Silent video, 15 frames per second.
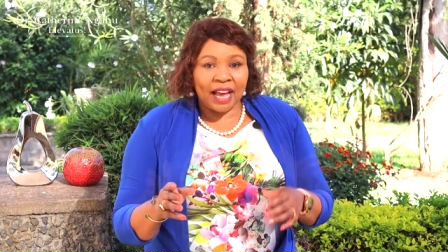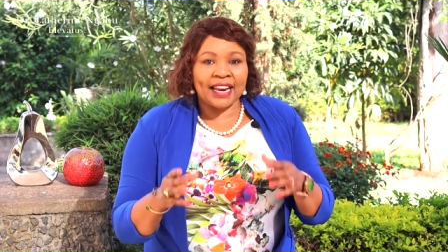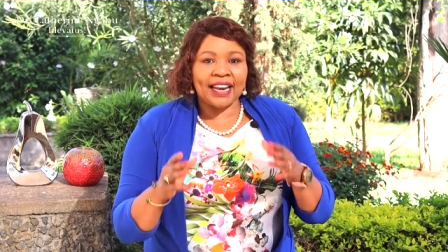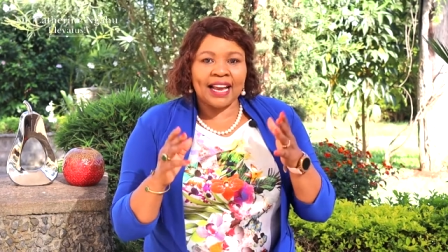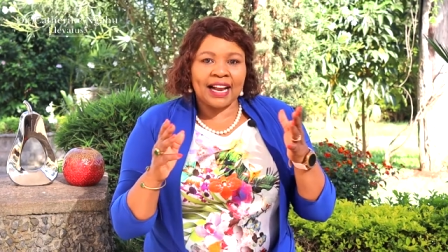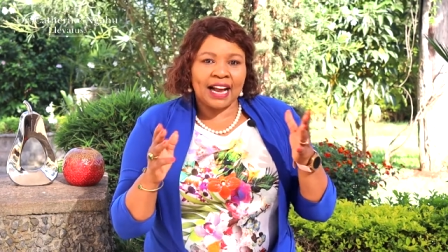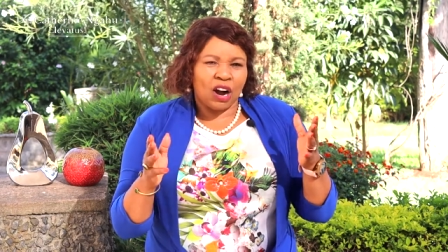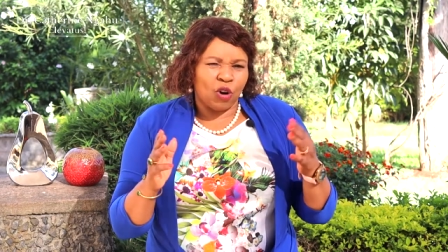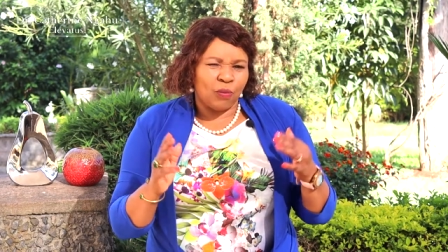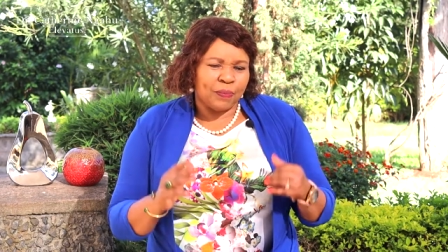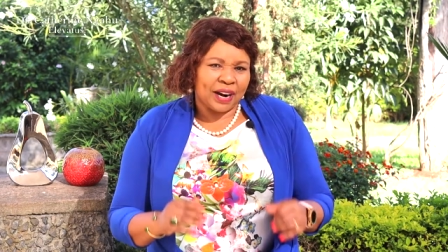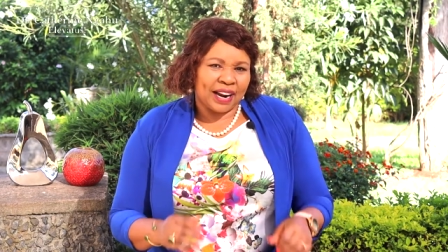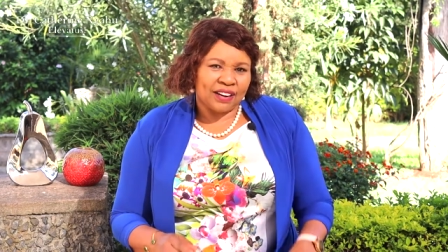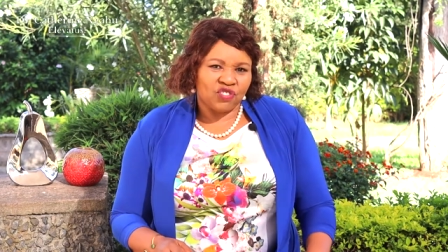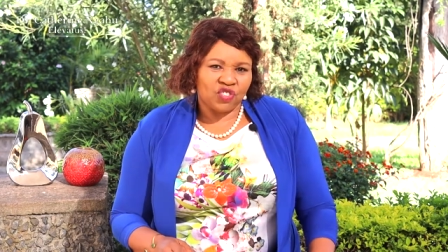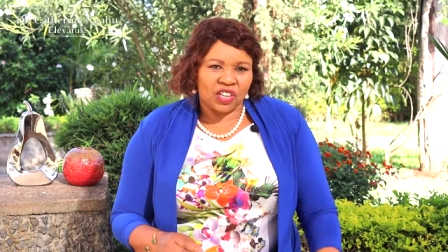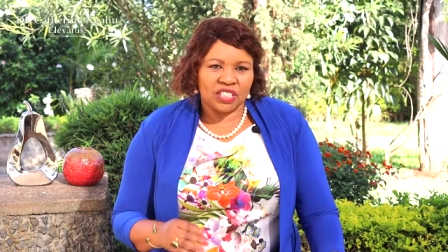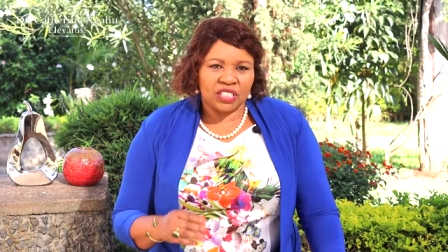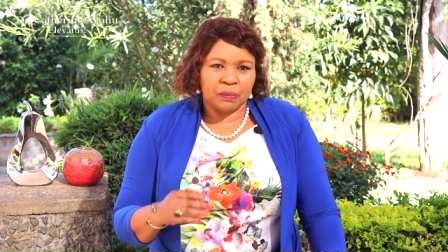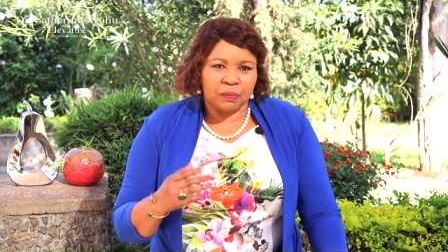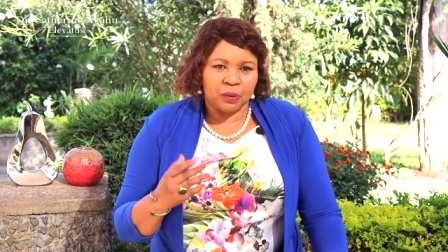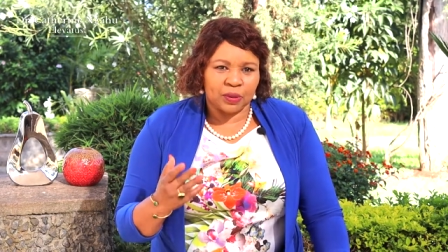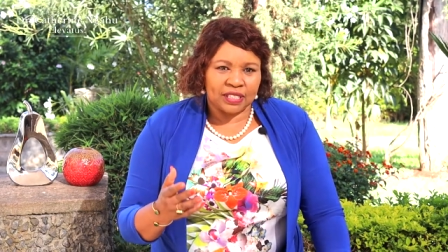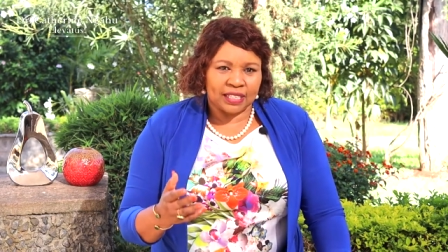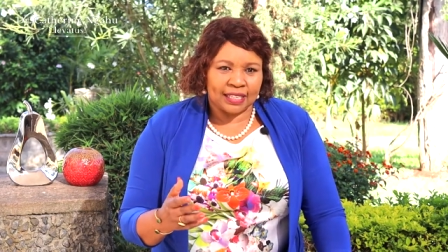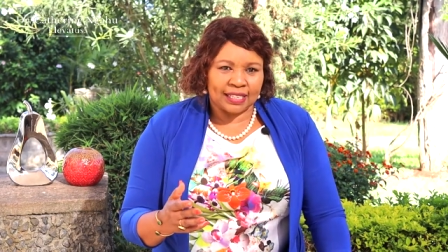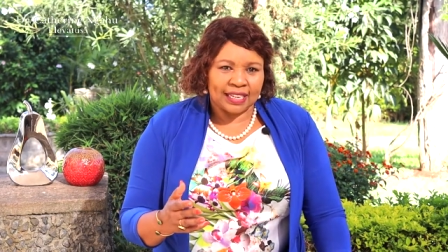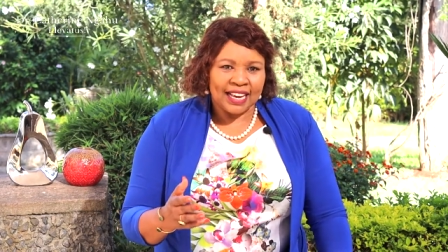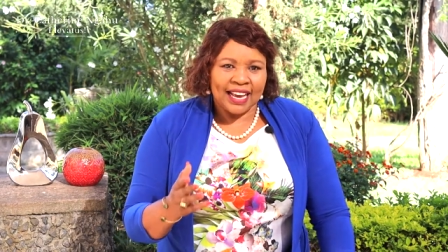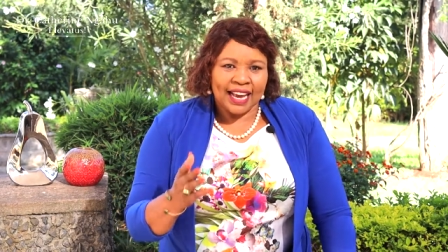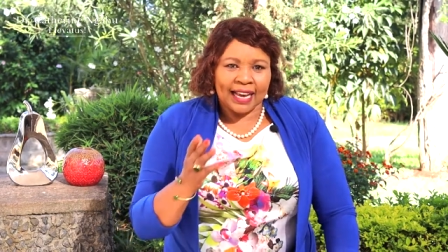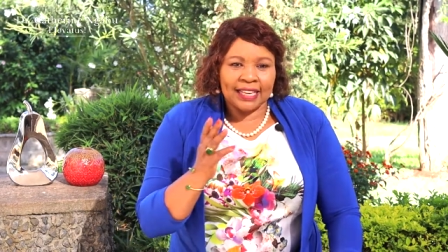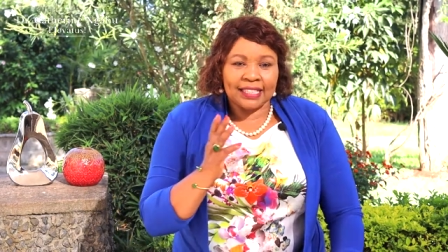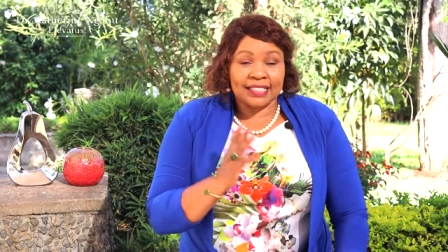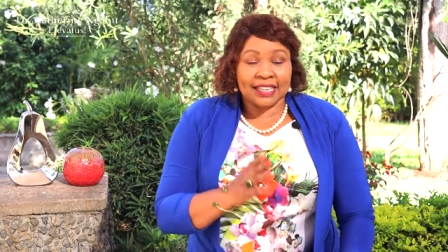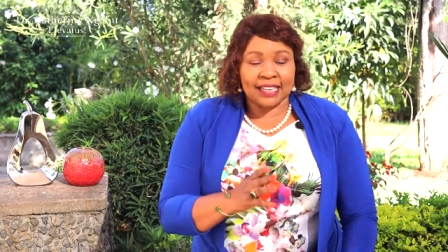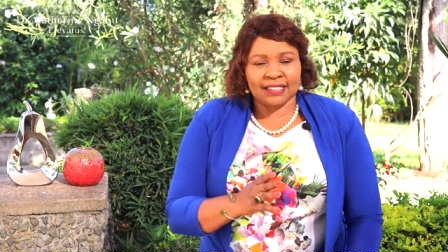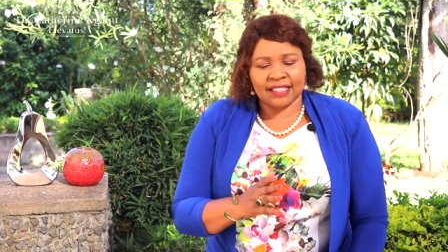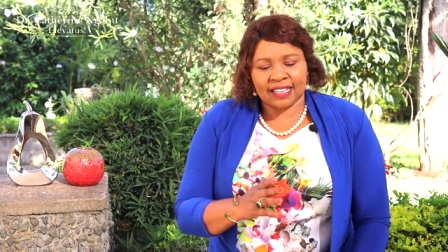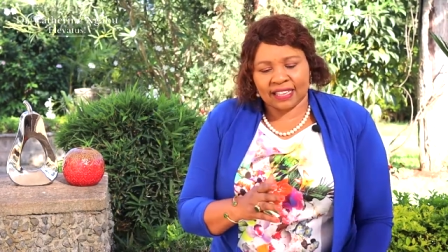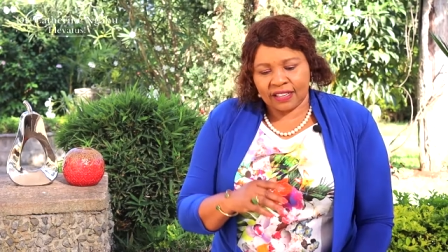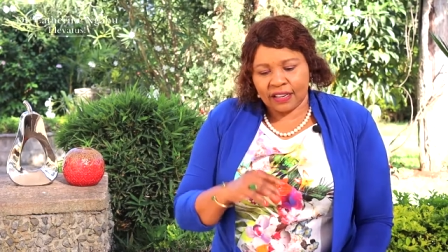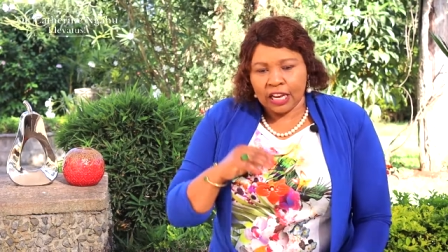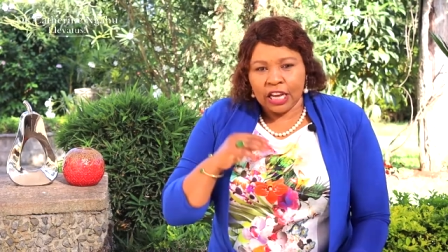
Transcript: I like how Brian Tracy puts it. He says that